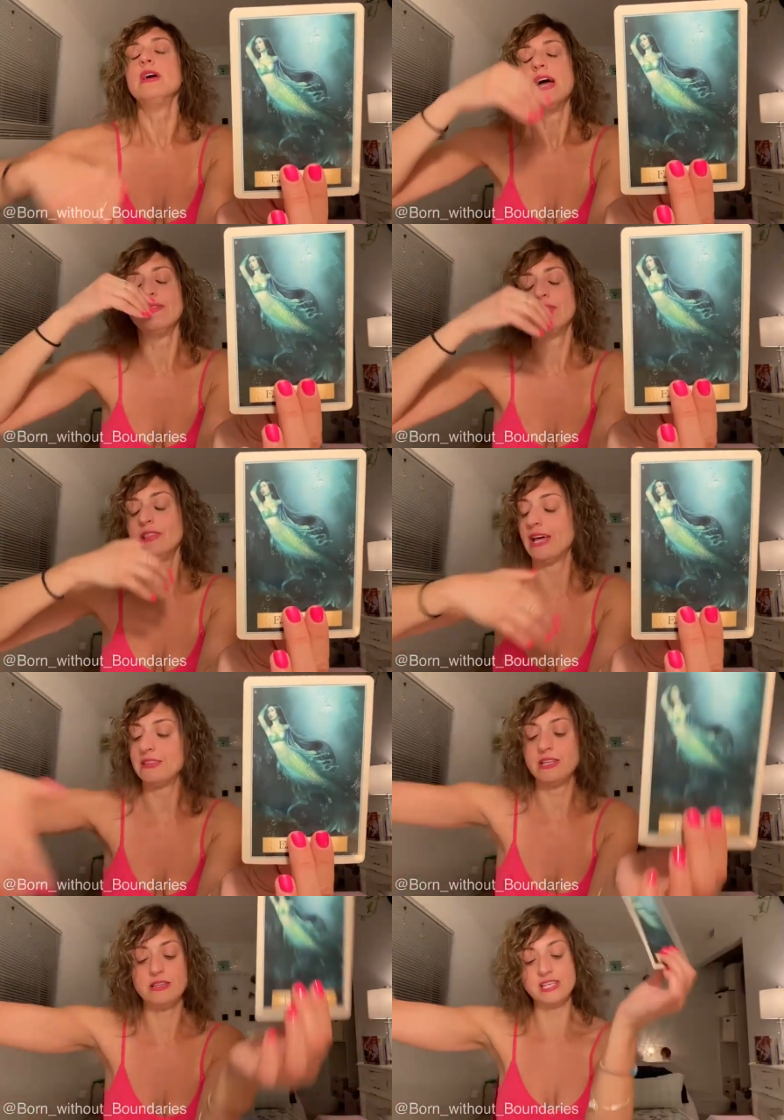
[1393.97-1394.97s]
And
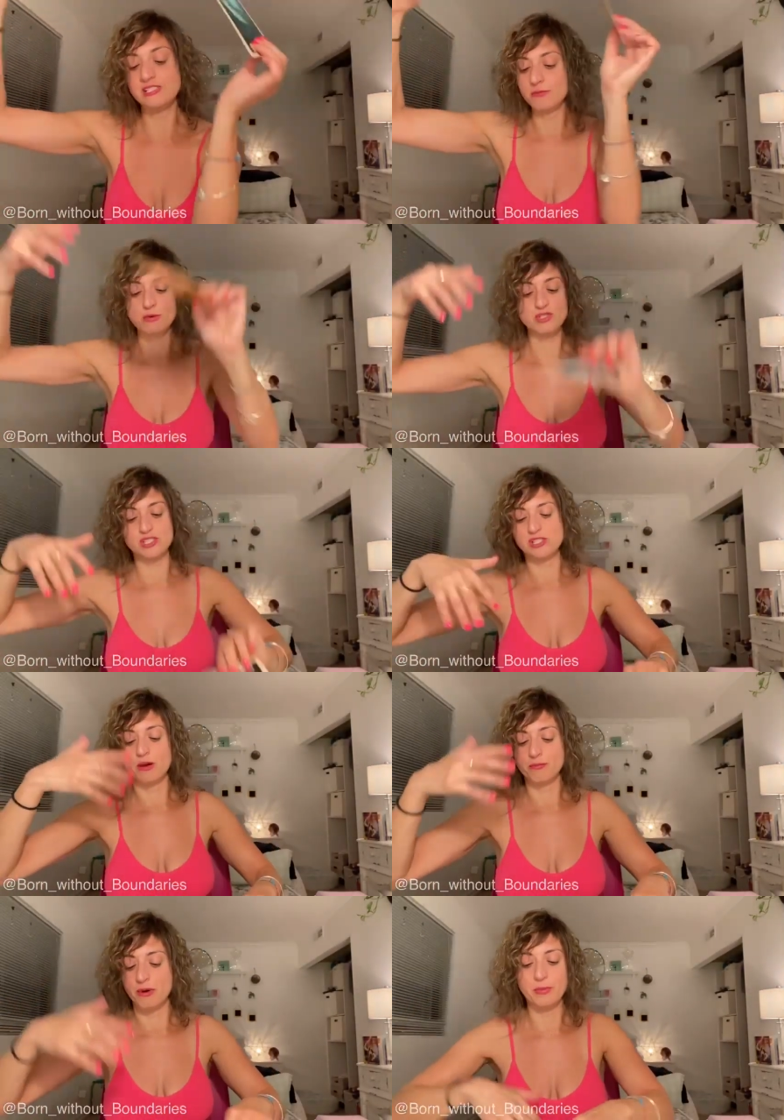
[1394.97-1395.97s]
let the, these emotions
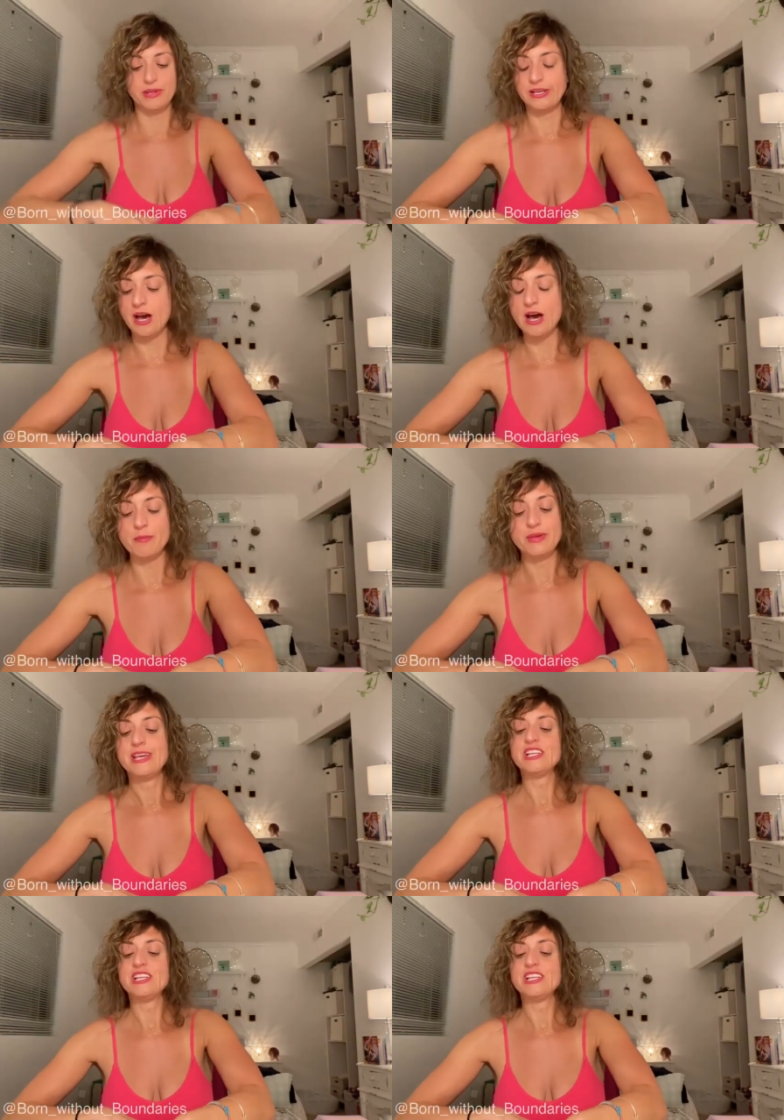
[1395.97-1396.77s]
are bubbling up.